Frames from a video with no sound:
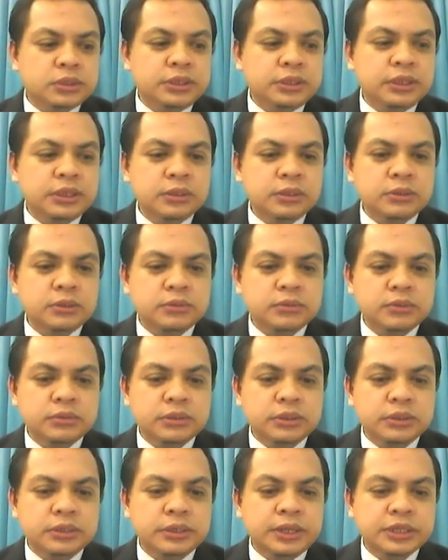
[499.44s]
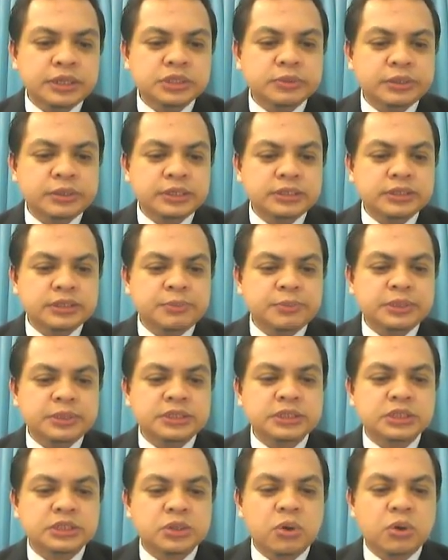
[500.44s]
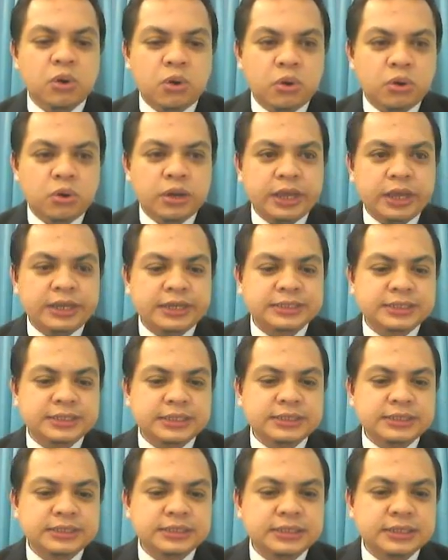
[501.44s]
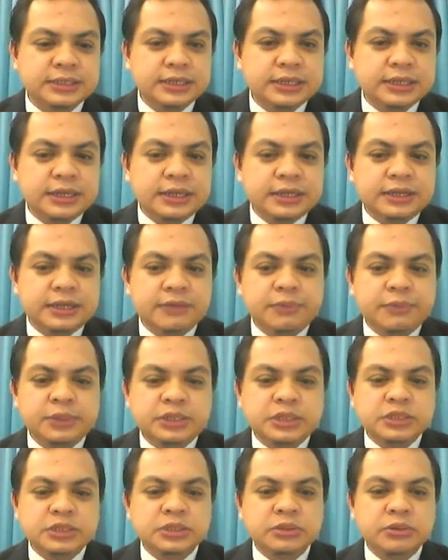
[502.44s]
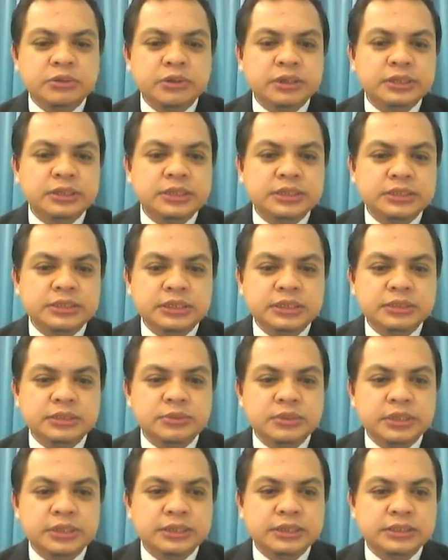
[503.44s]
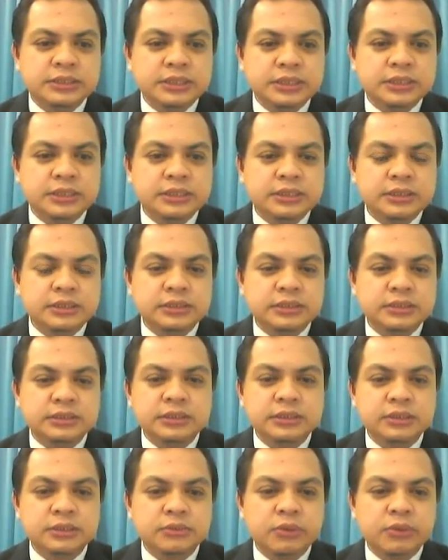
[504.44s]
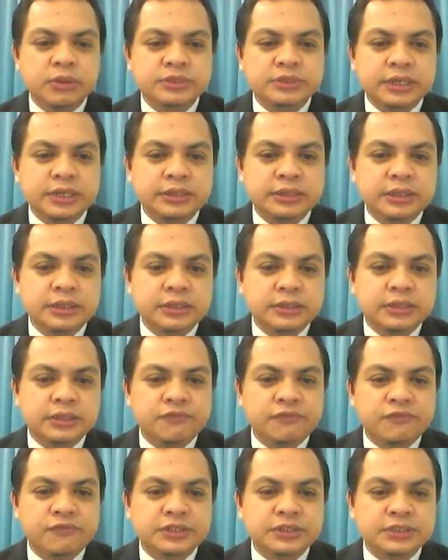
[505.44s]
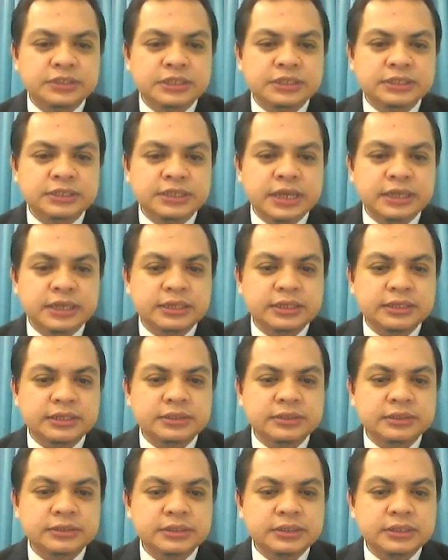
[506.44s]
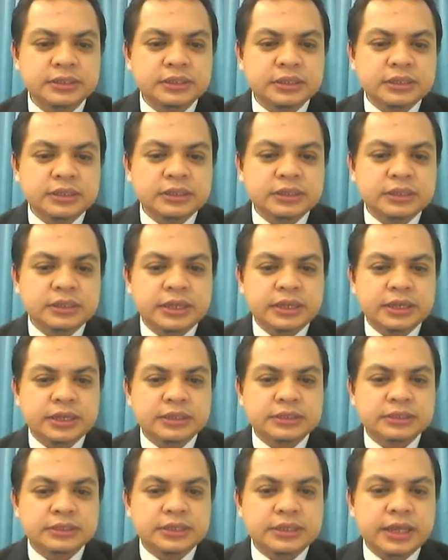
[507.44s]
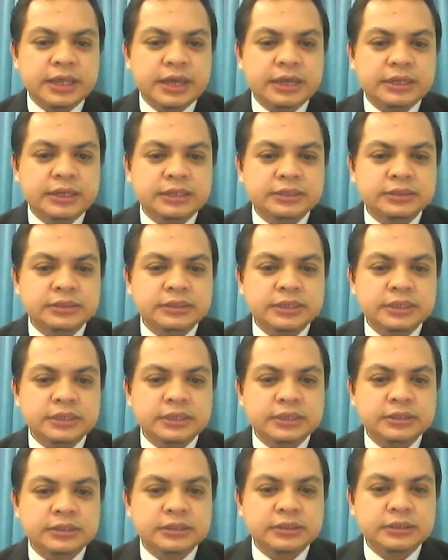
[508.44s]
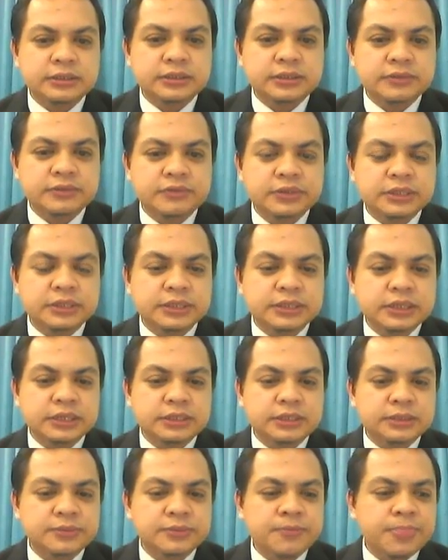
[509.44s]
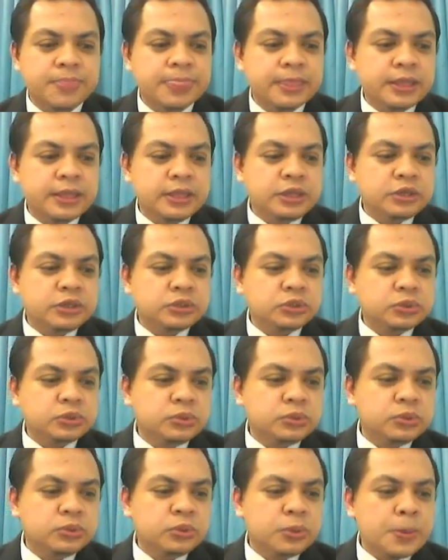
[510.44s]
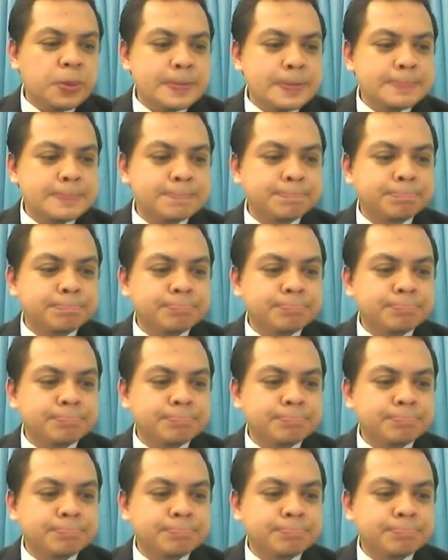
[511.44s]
here the next one is a PC score analysis. The PC score analysis, we can see the website interface design here. There are 9 interface design here. So